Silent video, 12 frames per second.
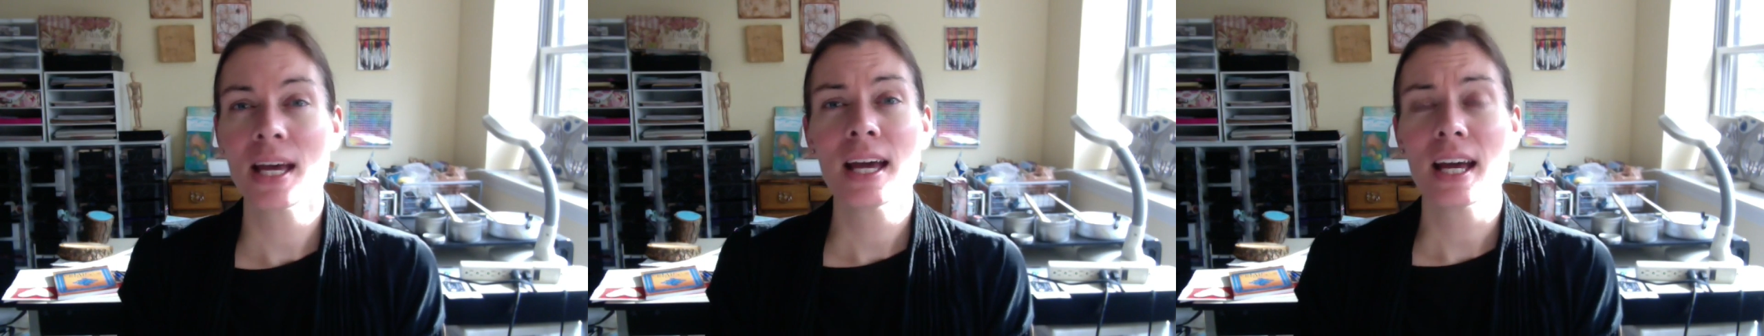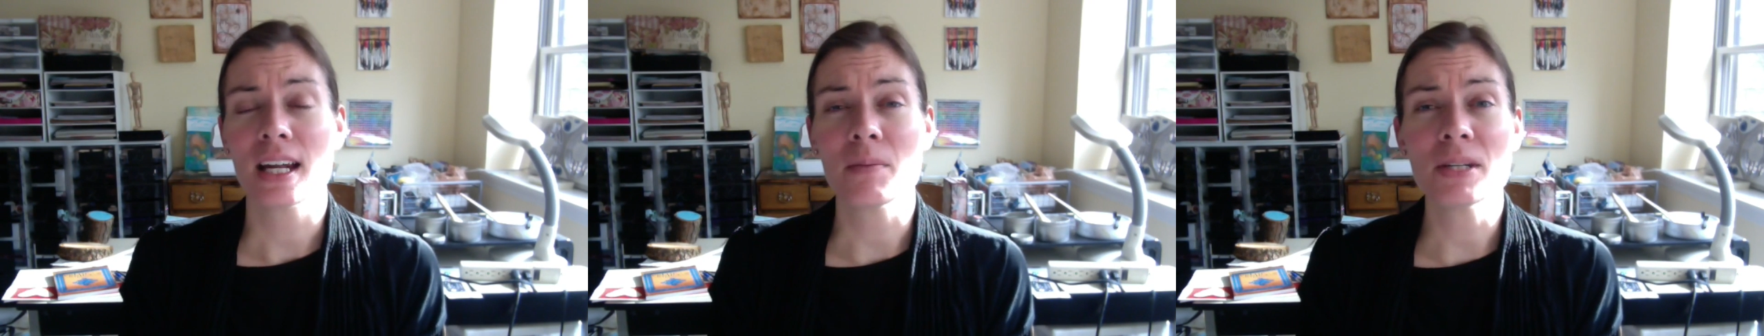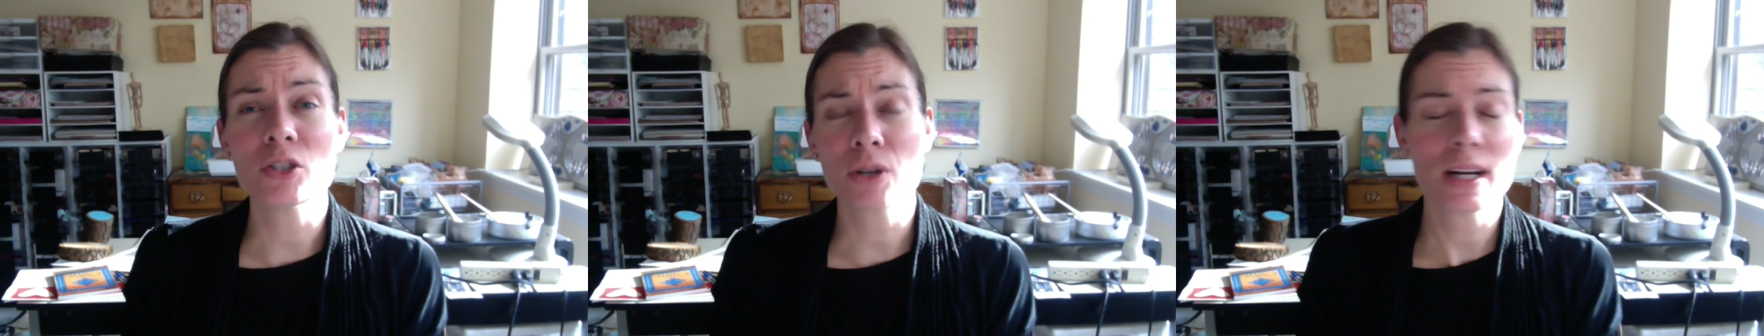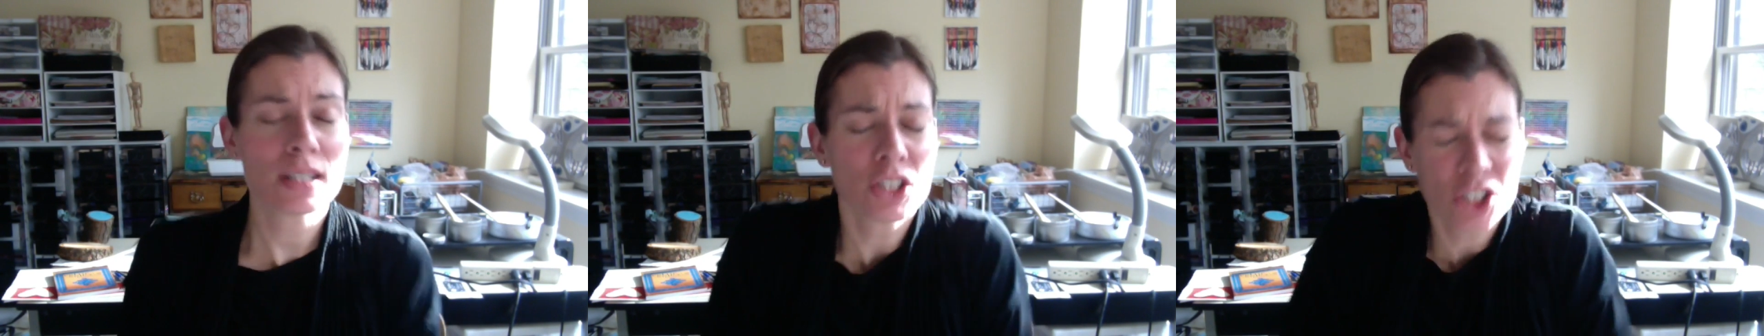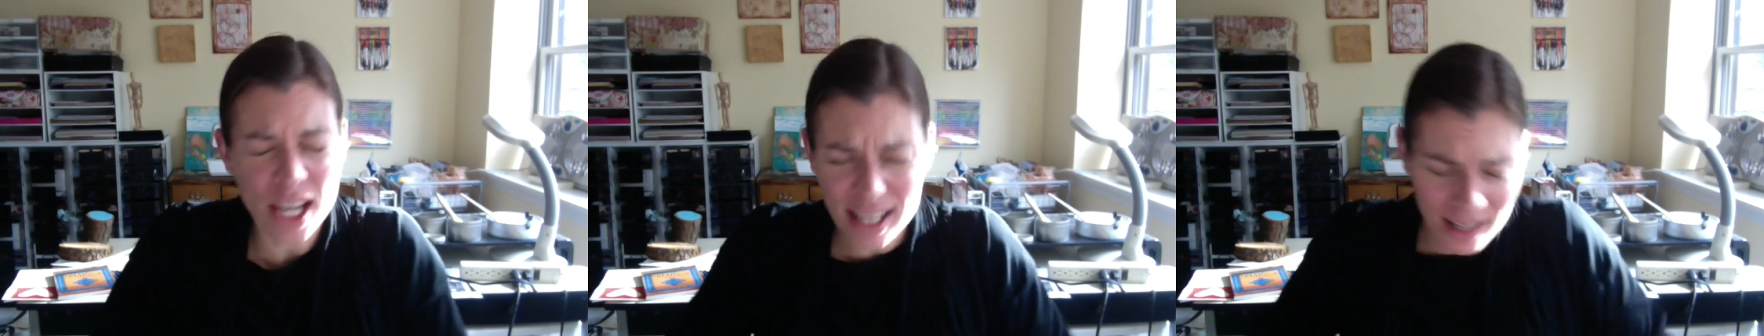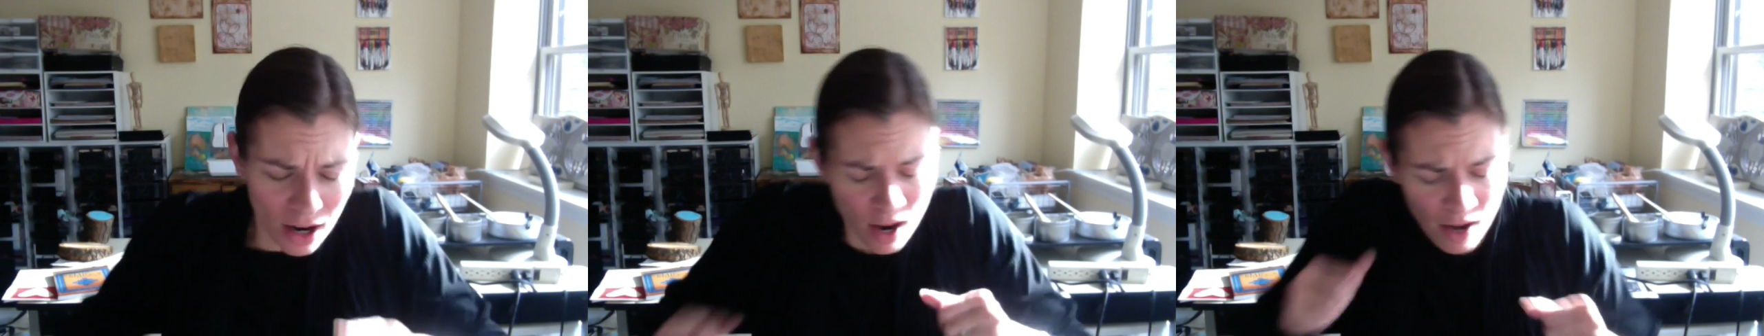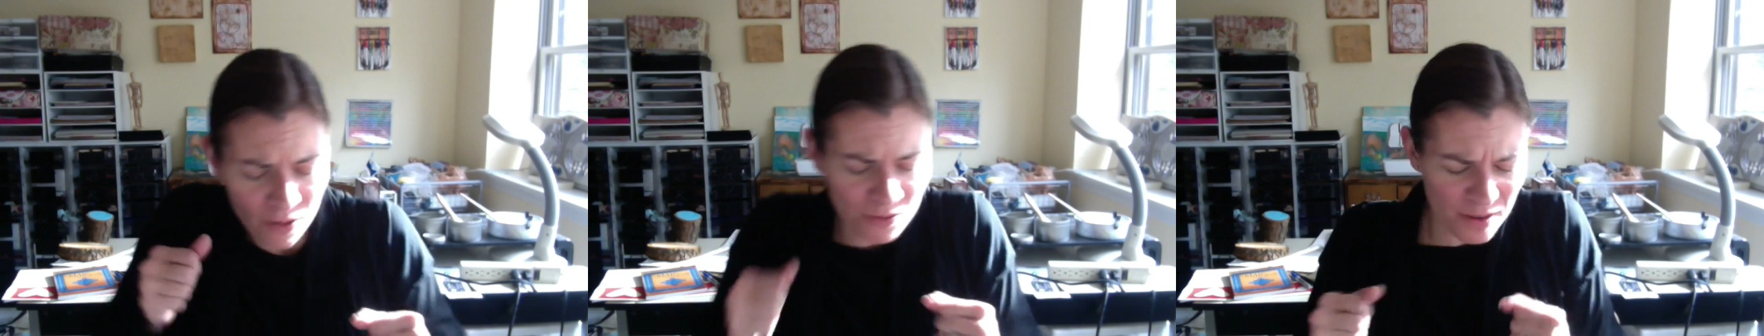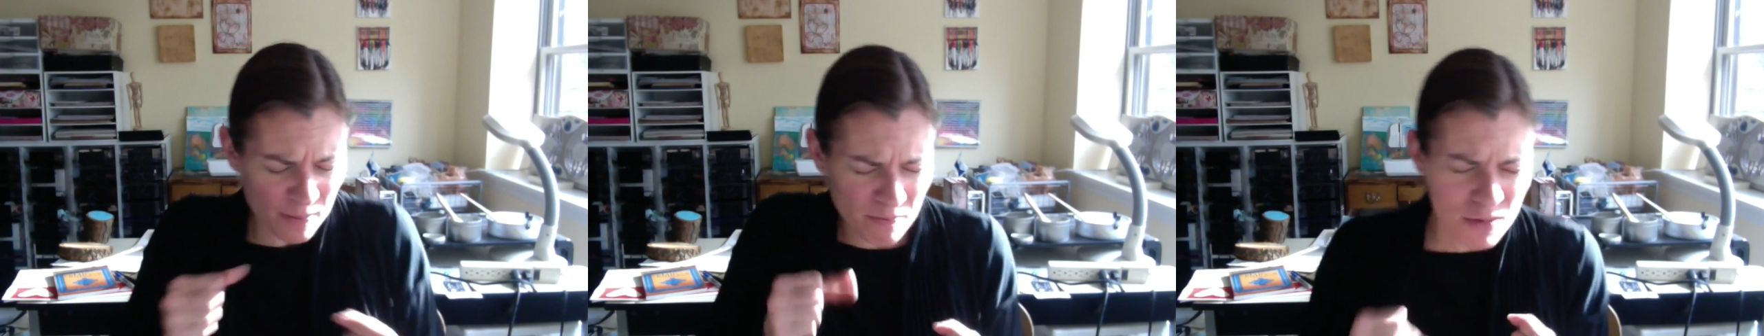And I've been trying to shake it off
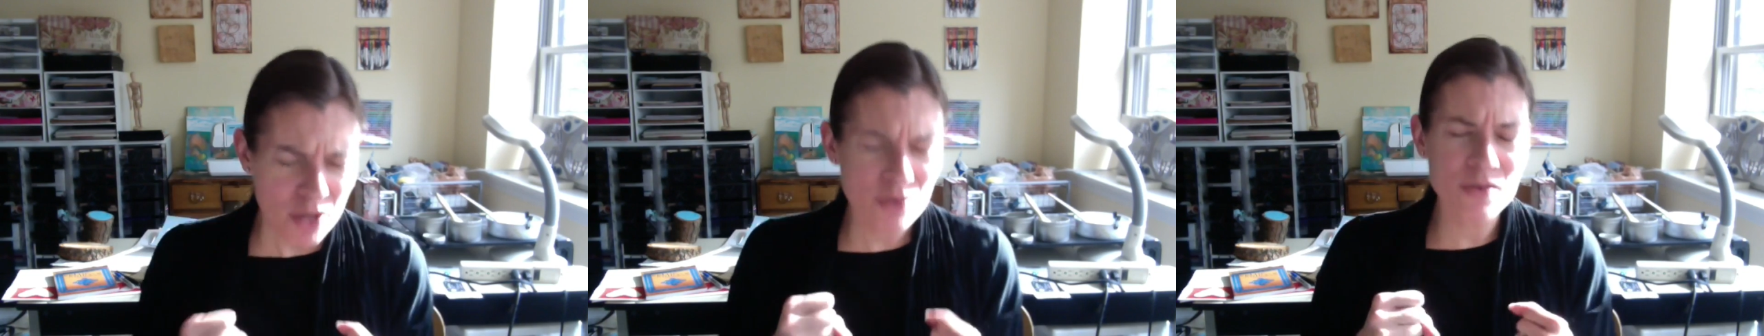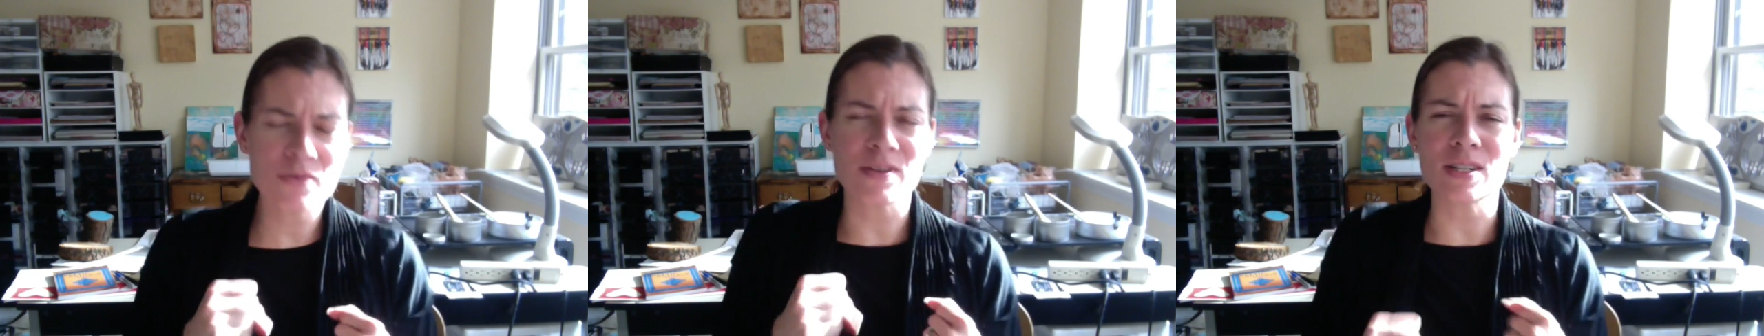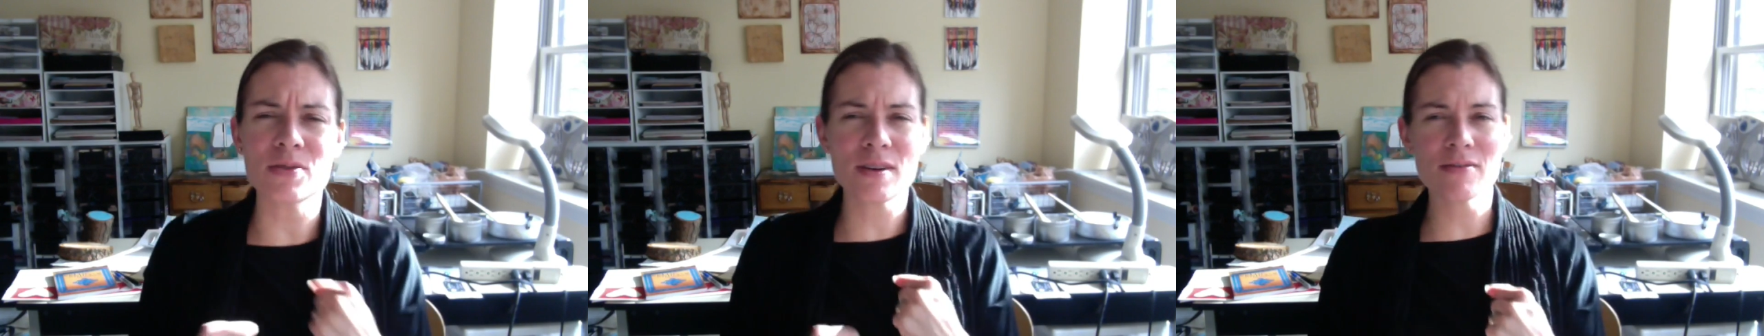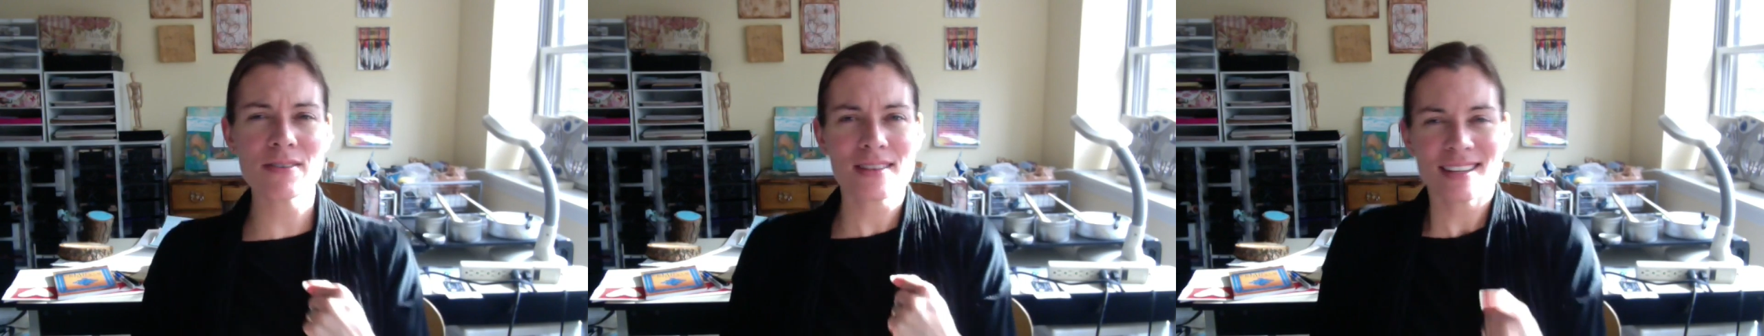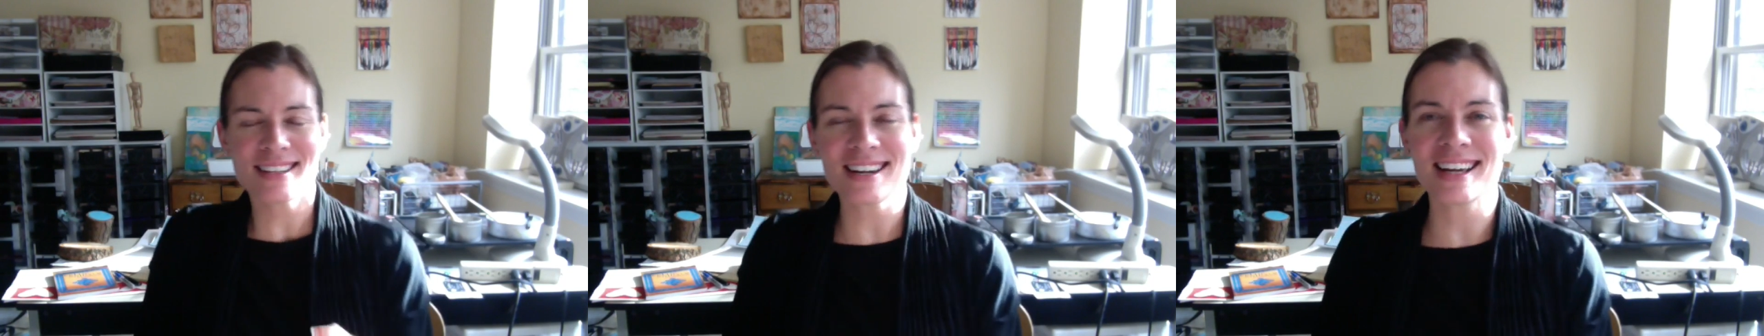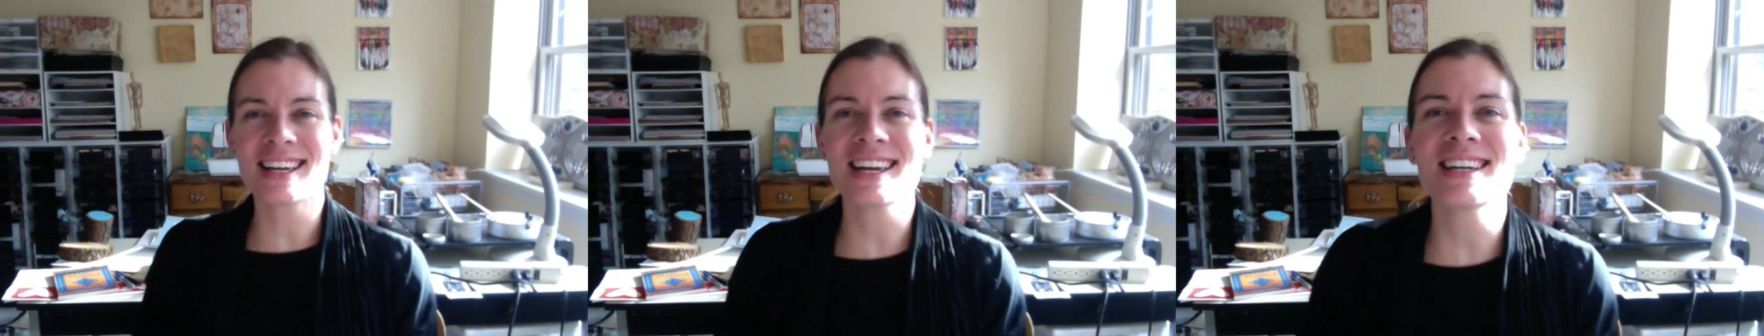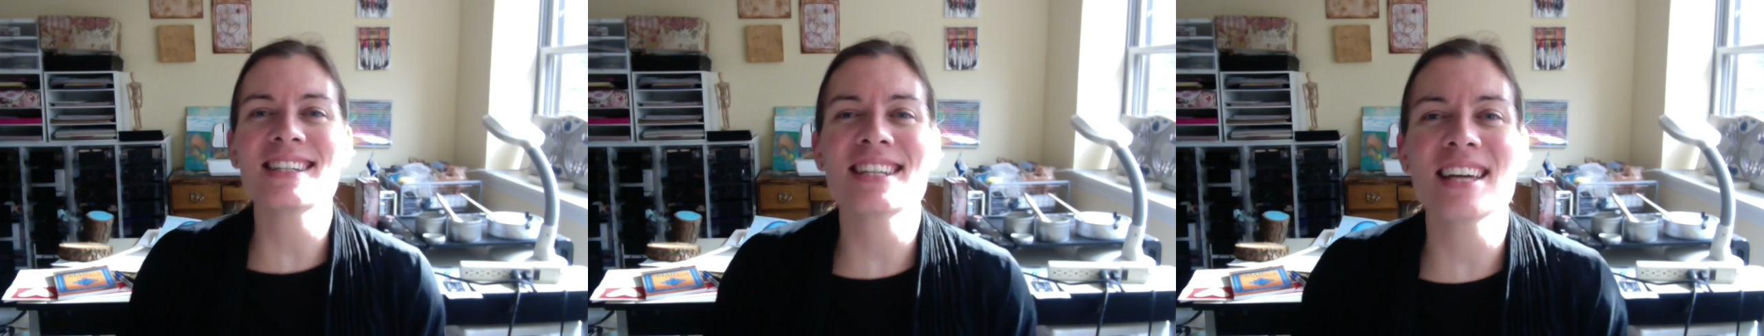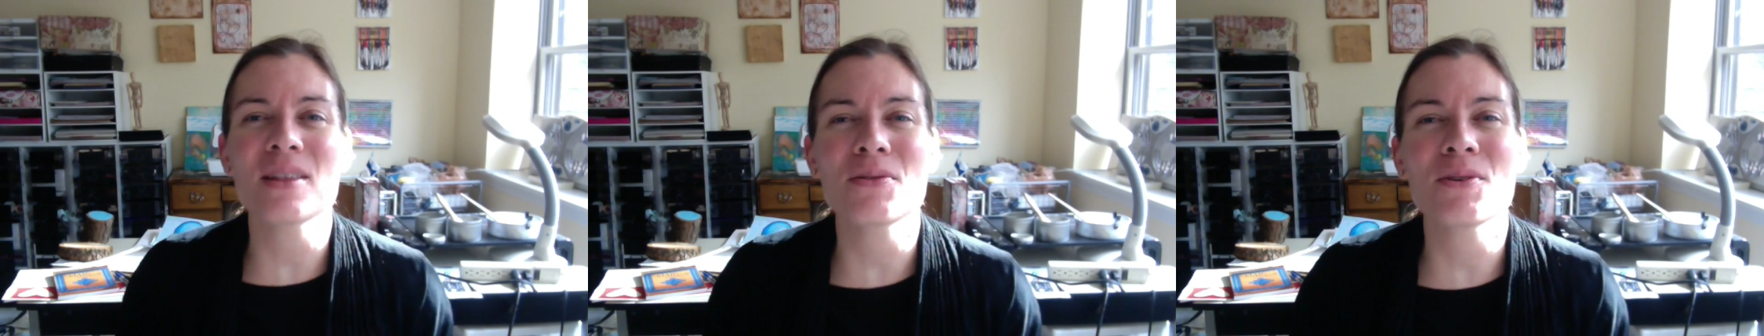and move and do everything that I can to
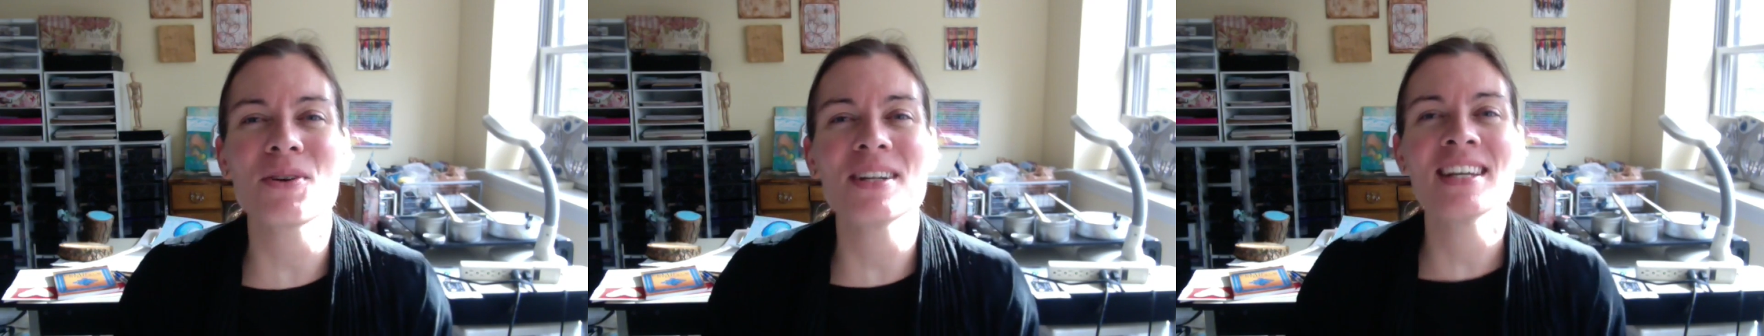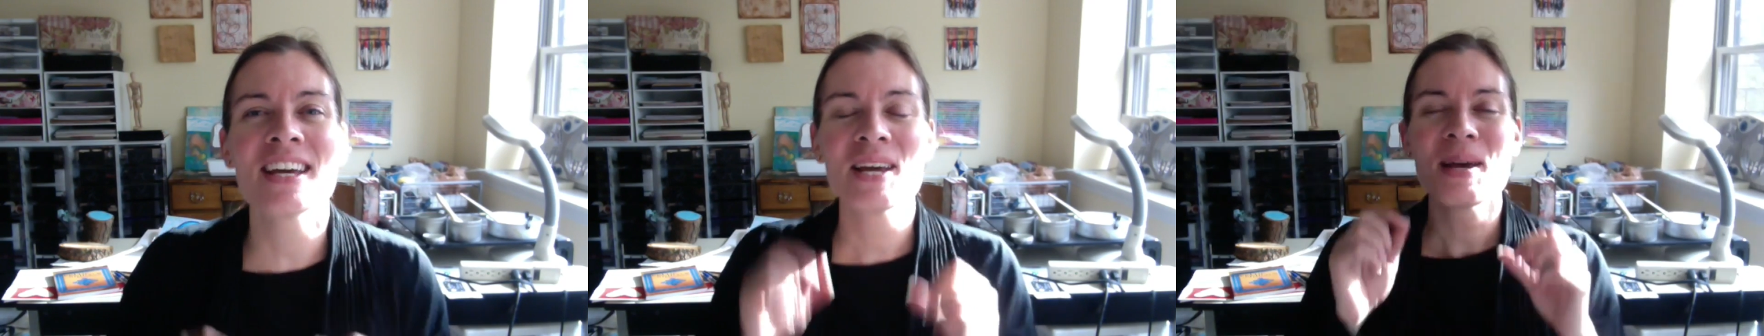get through it.